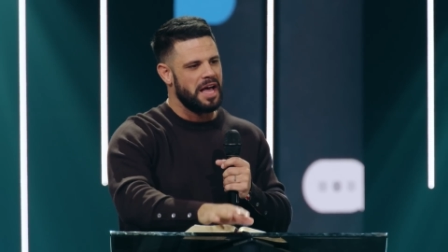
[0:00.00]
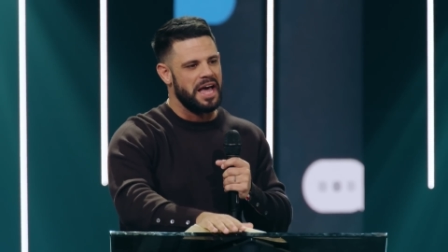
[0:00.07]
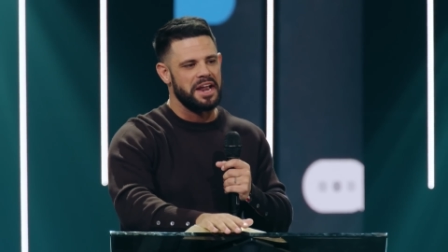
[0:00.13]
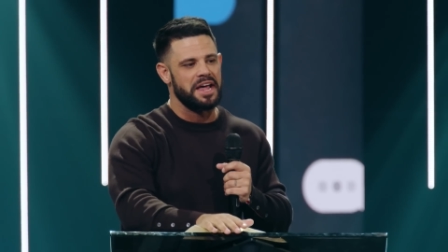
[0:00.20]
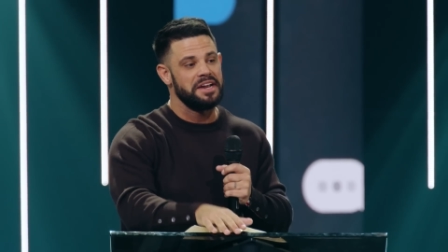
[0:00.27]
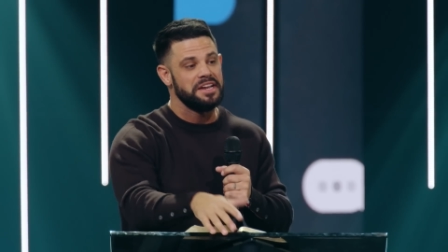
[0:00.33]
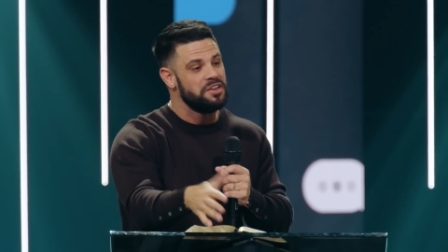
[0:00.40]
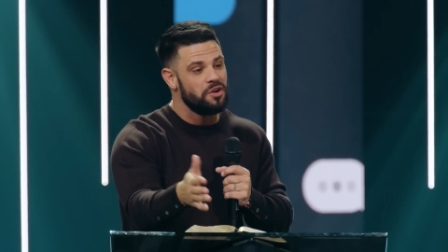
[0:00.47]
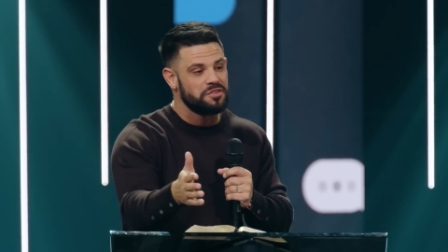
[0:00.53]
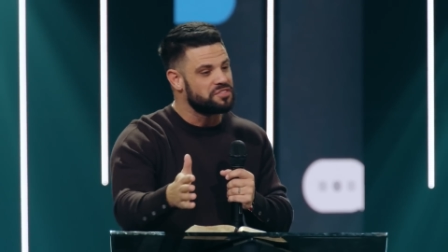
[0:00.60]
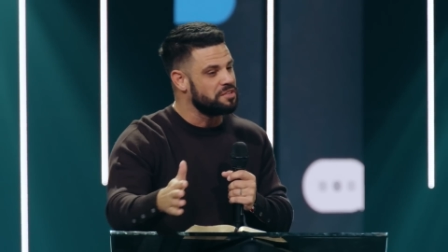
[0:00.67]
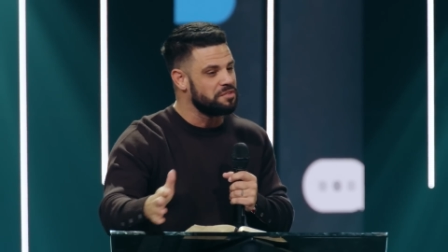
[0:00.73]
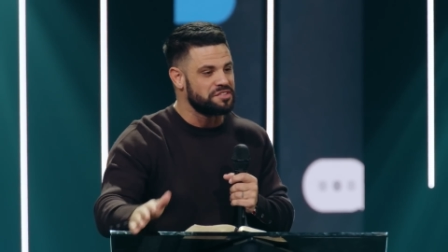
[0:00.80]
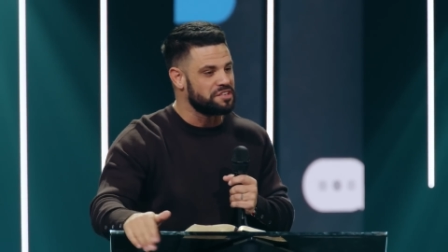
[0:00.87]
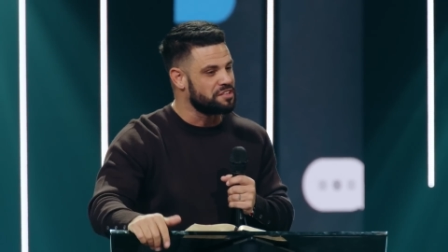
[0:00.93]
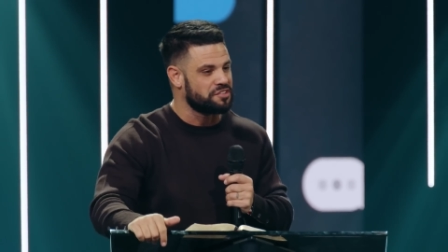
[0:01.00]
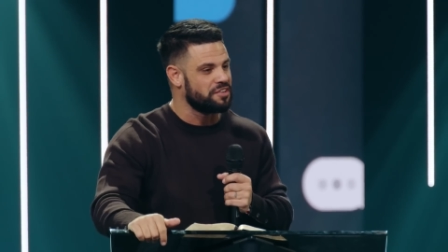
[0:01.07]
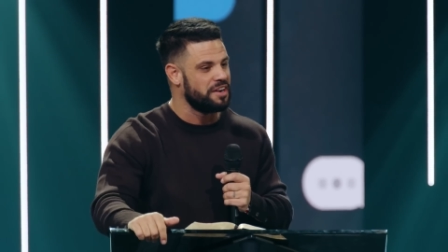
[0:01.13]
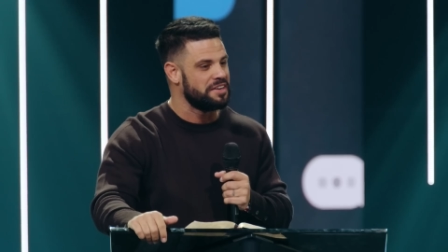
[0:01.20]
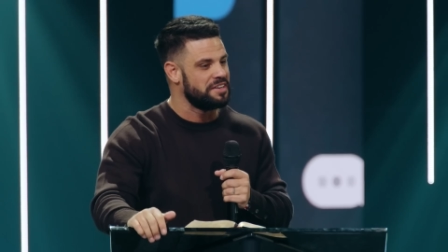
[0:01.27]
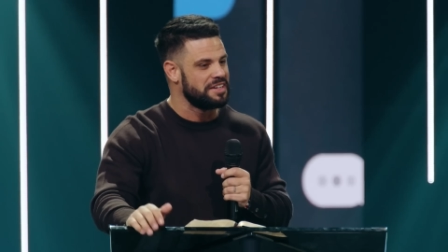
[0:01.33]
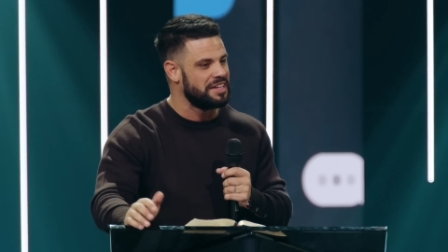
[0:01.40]
And I didn't know if she was just
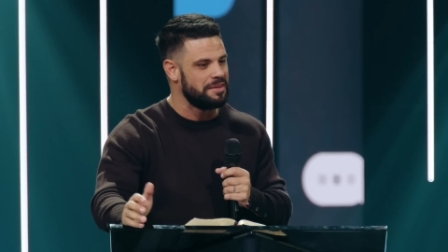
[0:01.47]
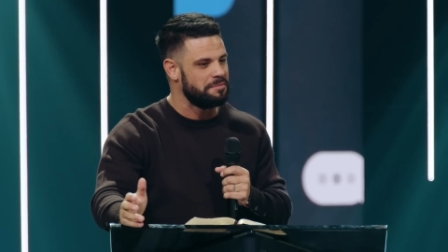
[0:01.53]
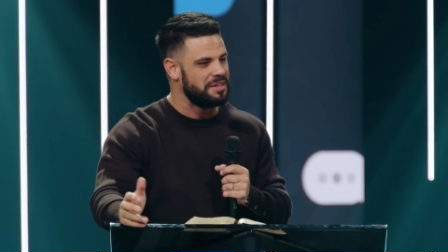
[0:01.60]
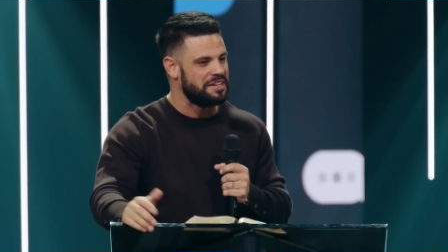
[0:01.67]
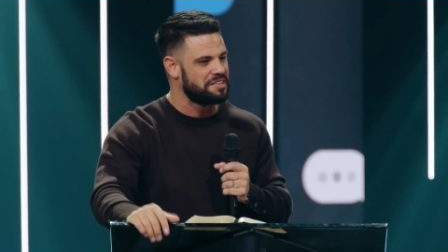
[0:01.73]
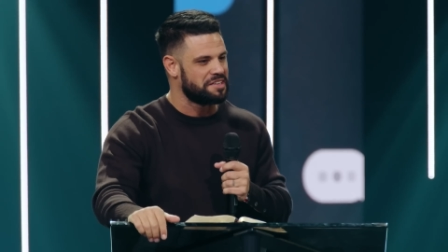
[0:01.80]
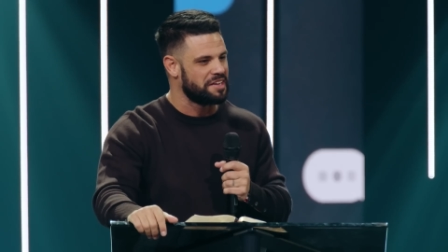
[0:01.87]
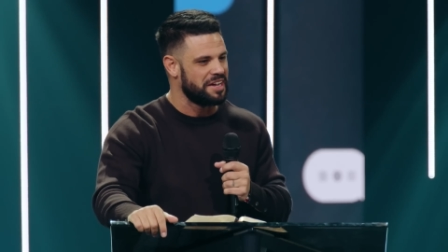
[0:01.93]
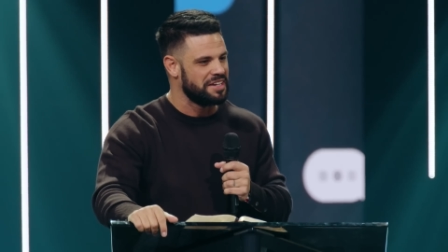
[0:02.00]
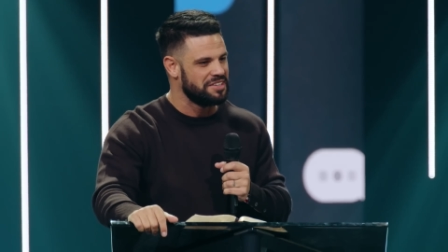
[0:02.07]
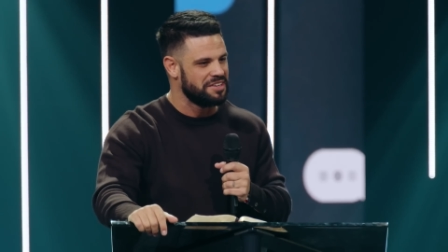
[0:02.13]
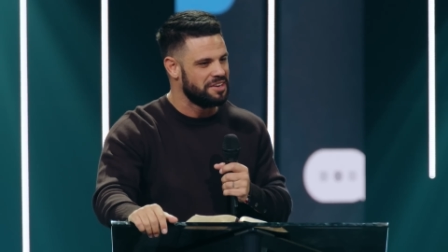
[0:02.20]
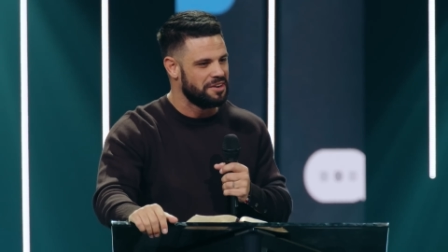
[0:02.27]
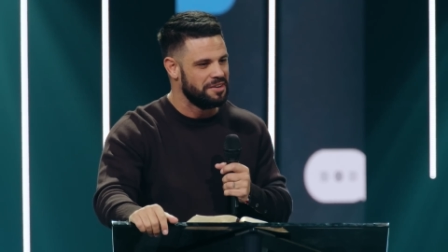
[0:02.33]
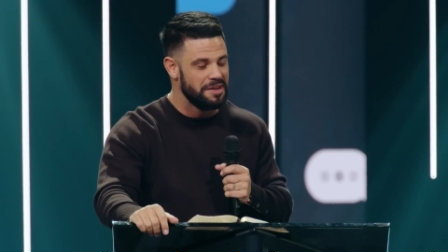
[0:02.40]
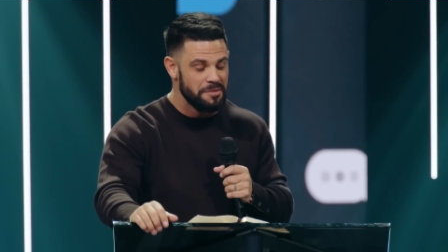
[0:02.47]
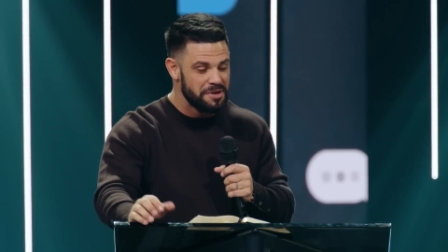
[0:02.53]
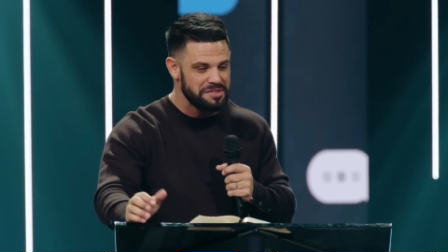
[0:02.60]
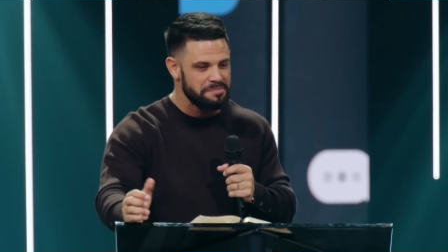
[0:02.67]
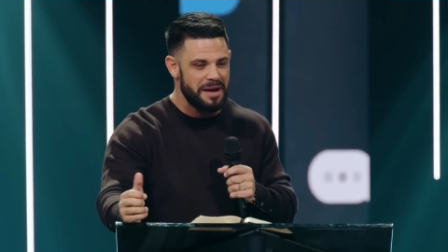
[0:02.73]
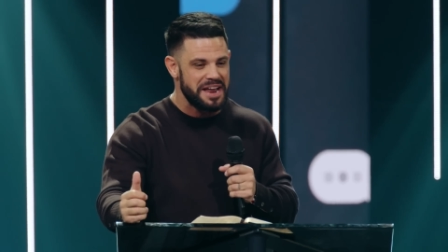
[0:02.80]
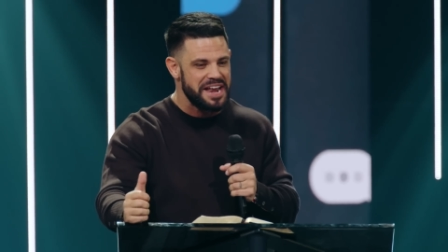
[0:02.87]
trying to get me to say, you know, it
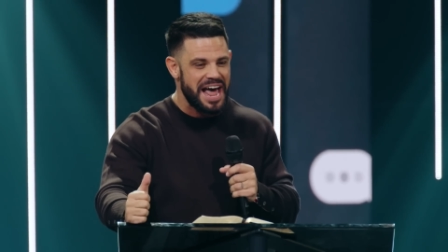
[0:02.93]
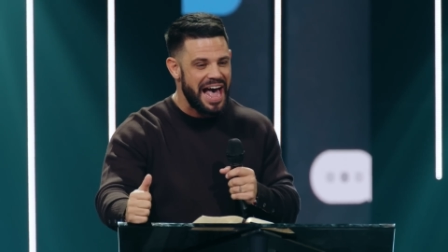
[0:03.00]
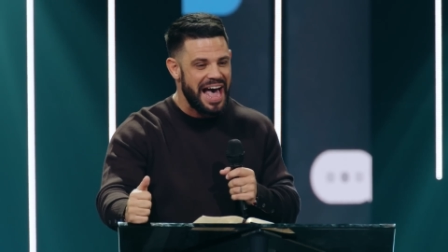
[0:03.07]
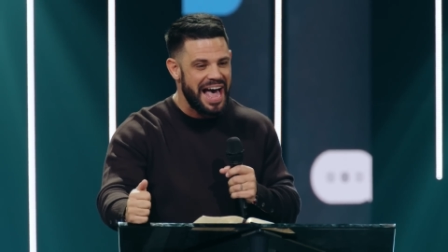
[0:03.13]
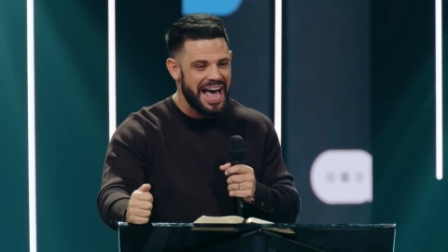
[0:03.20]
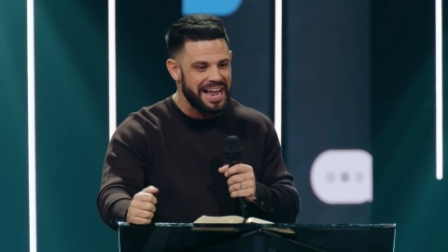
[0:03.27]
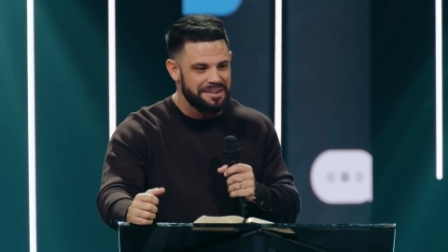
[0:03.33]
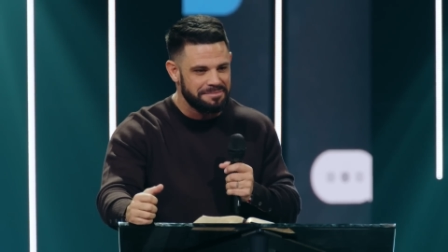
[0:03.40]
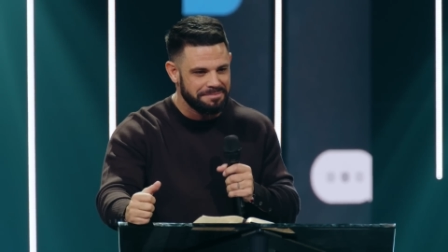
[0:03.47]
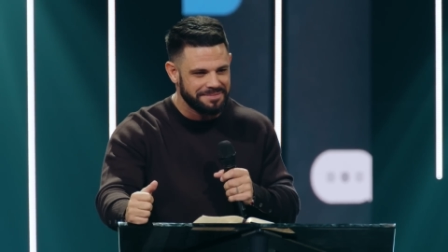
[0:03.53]
was my dad,